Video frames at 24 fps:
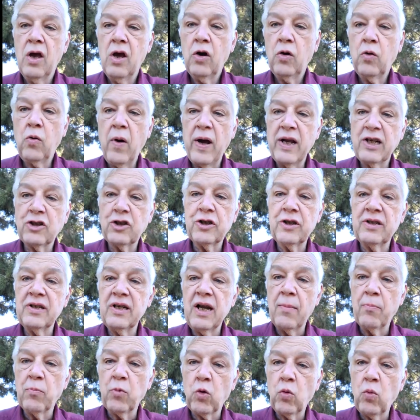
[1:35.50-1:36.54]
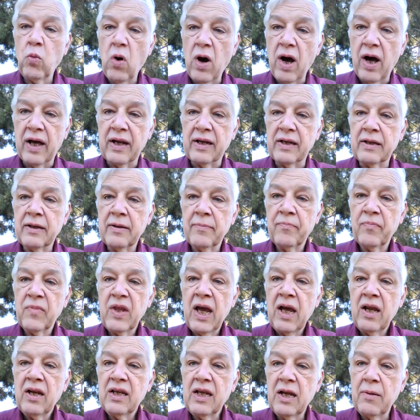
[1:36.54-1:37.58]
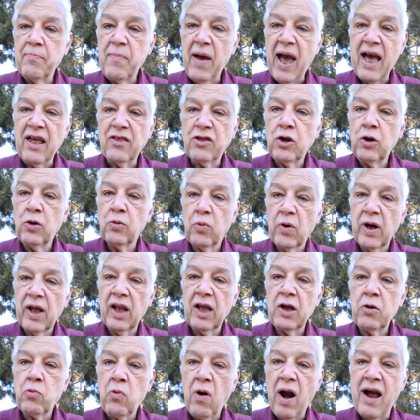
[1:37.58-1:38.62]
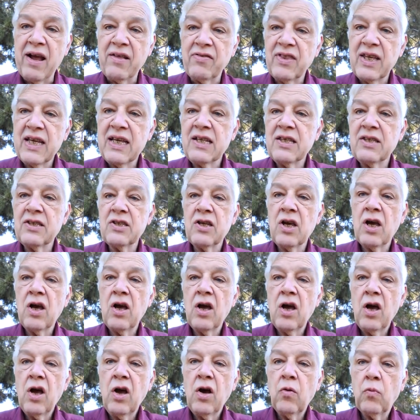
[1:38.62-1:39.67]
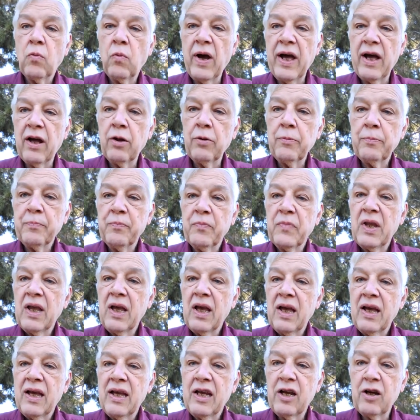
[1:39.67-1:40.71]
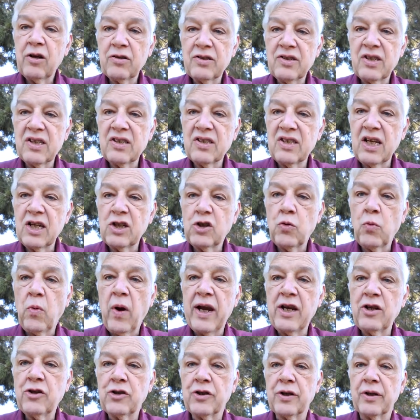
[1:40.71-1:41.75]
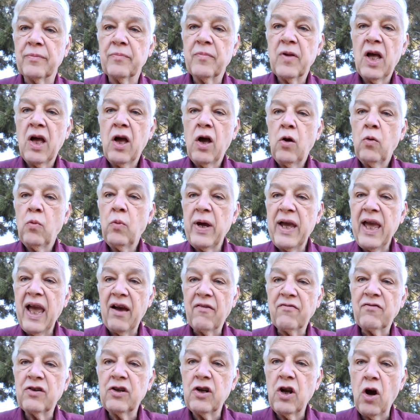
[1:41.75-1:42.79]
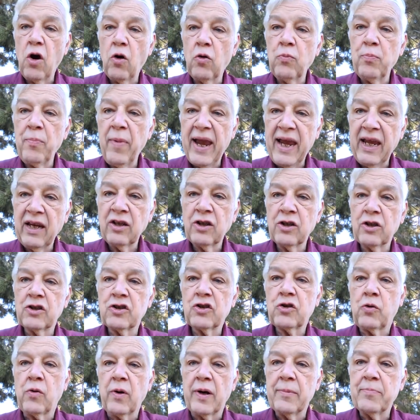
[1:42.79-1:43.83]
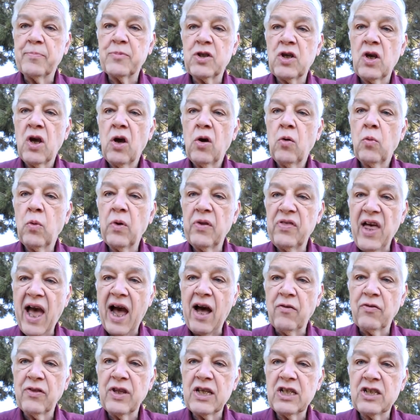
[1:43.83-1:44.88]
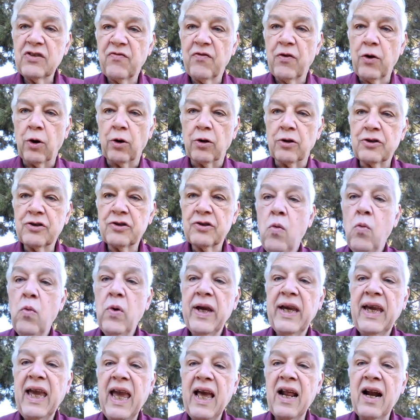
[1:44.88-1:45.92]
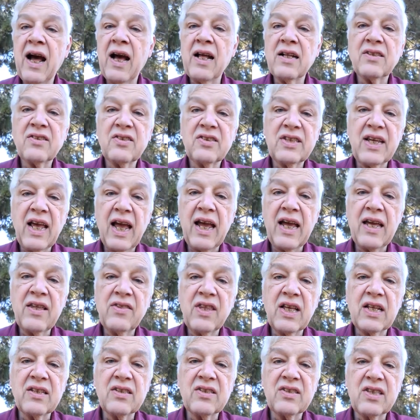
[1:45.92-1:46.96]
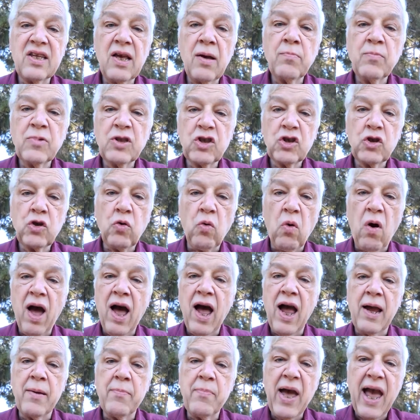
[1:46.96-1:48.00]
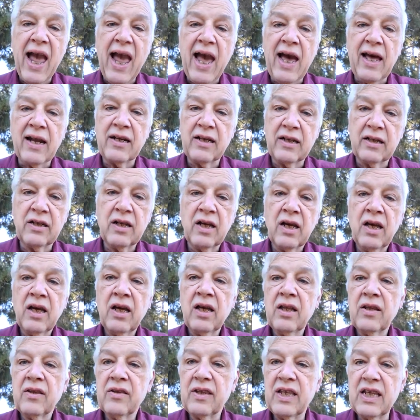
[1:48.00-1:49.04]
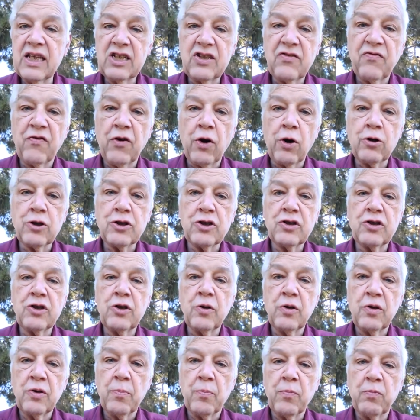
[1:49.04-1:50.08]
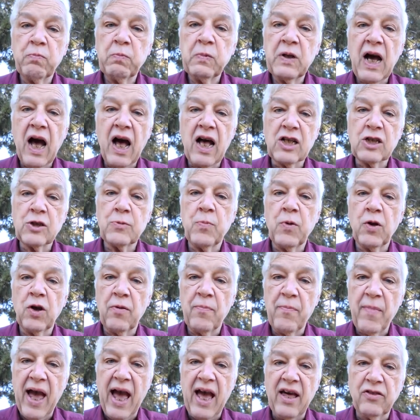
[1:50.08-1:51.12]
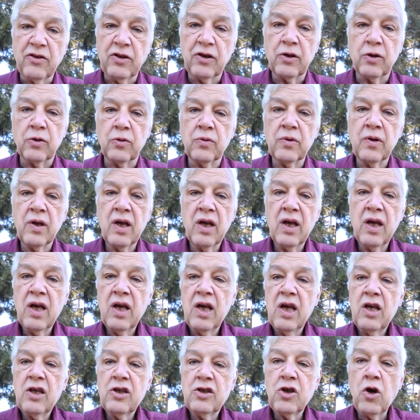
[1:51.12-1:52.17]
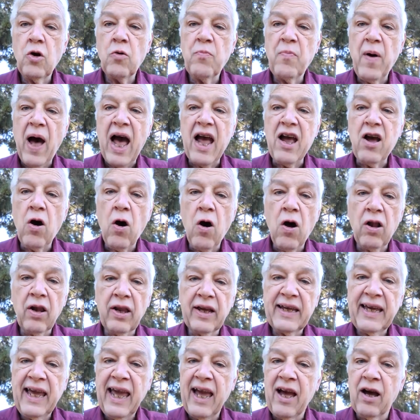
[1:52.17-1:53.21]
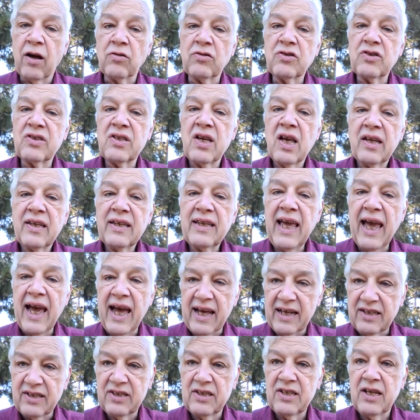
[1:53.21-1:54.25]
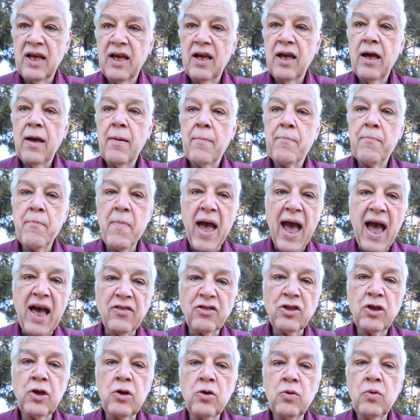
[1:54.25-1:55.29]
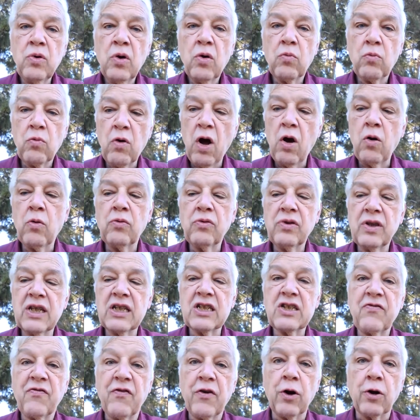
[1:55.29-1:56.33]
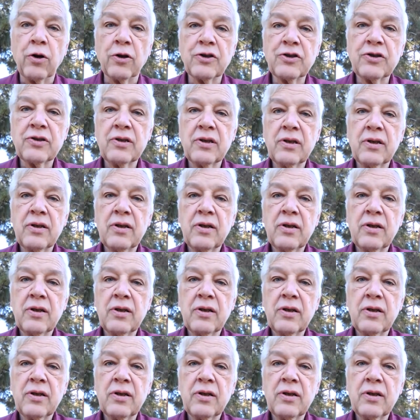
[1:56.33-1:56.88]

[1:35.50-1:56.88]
Question number one, did Matthew really write this? Well, here's the situation. We have no manuscripts without this verse. We cannot say that some scribe added this verse to the Gospel of Matthew. So by all accounts, yes, Matthew wrote this verse.